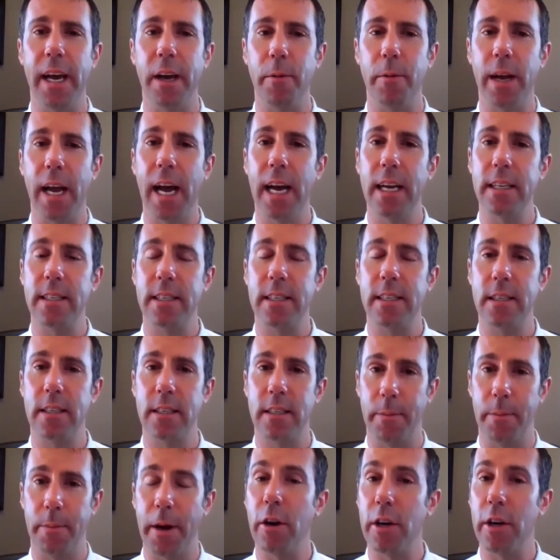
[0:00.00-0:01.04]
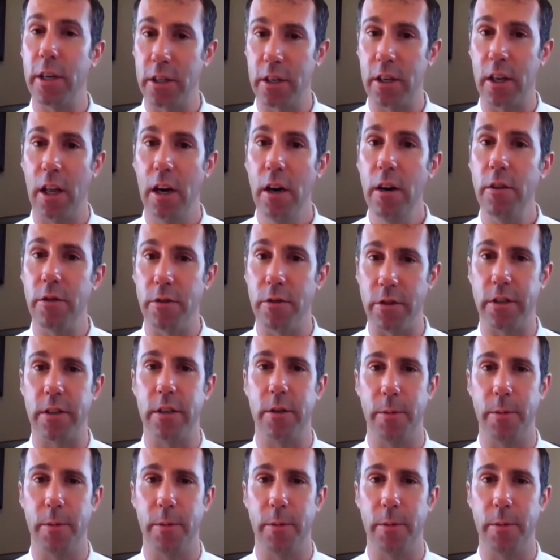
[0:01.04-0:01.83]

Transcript: we had some areas closed.